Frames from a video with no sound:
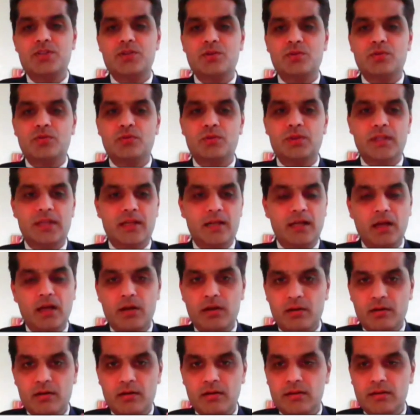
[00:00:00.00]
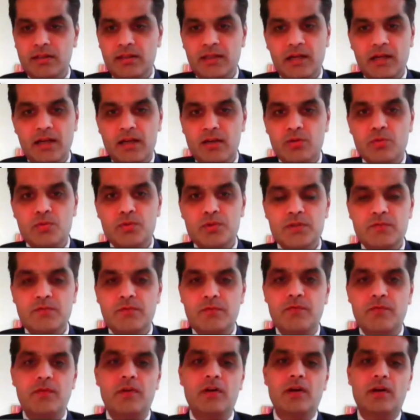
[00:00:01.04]
So there are those
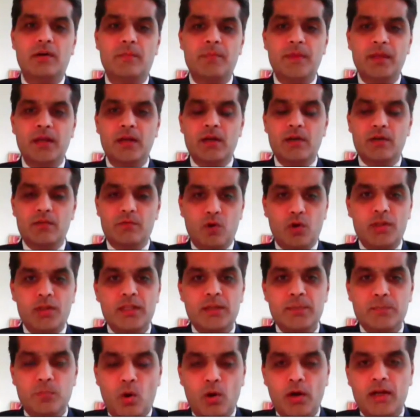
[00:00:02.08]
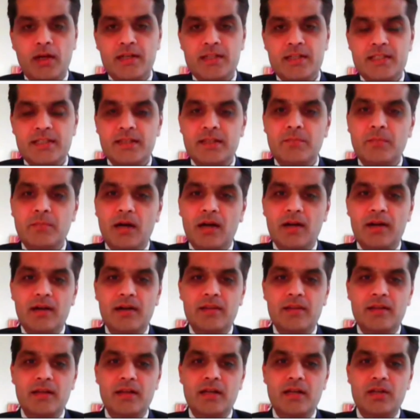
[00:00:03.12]
frothy pockets in the
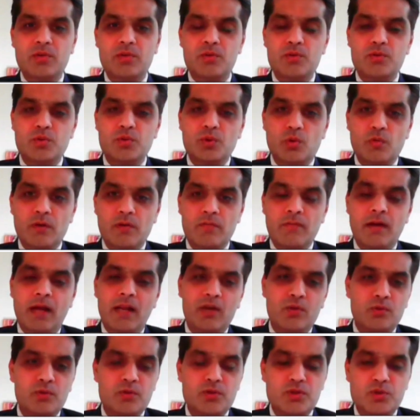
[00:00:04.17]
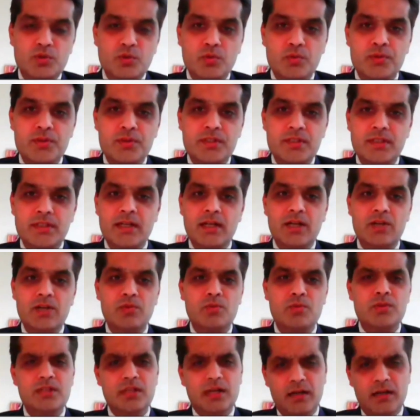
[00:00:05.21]
market. There are those overvalued zones. There are
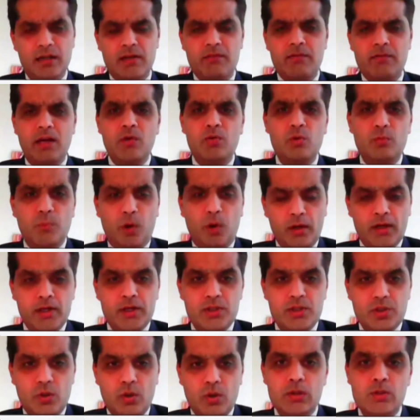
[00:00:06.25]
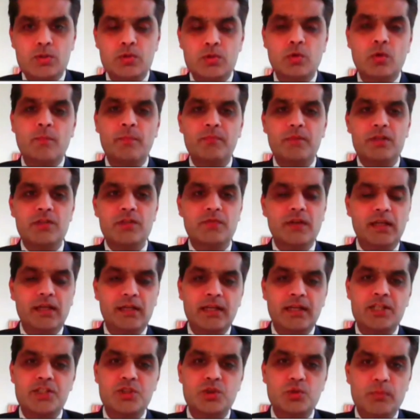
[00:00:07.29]
those undervalued pockets also, but which
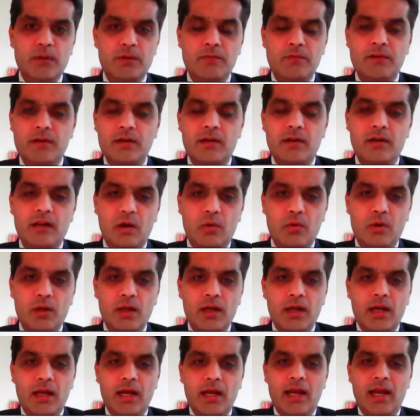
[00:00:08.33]
needs to be figured out.